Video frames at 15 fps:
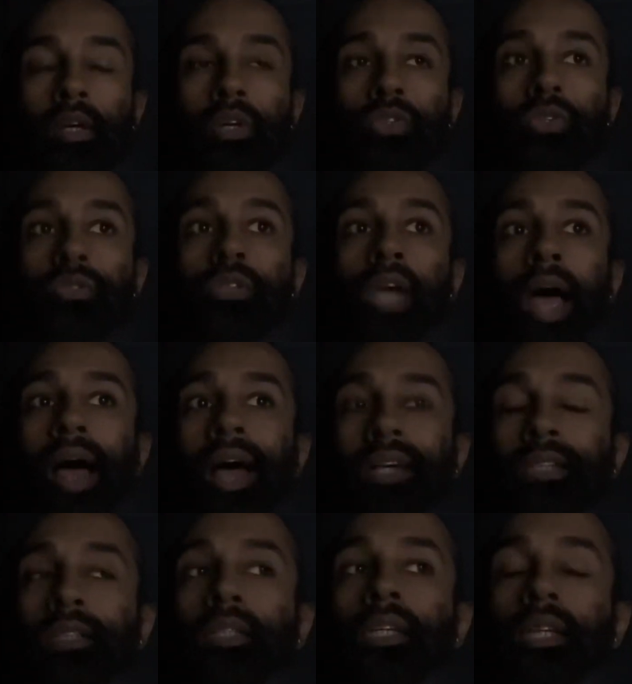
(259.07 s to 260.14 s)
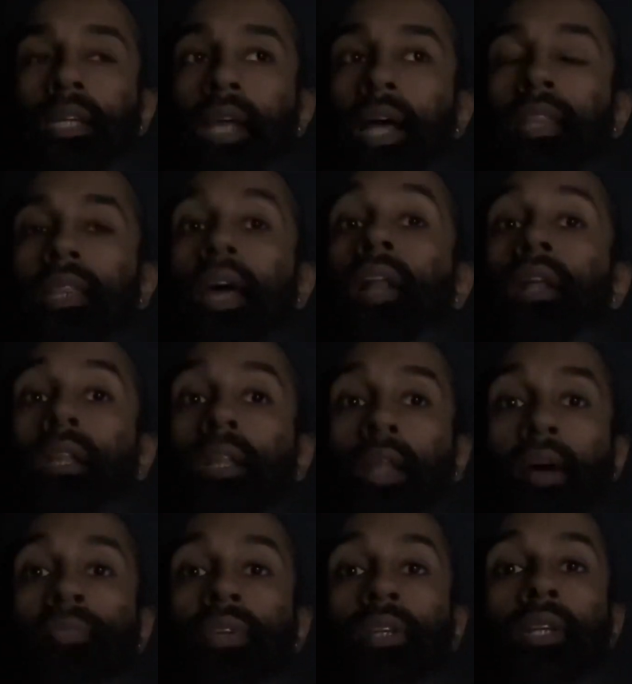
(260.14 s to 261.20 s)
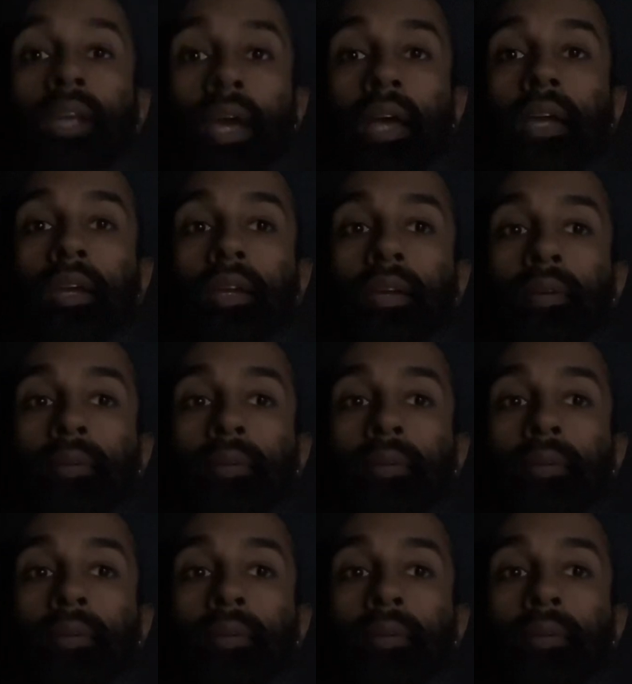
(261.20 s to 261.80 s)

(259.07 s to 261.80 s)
So to actually get that 11K,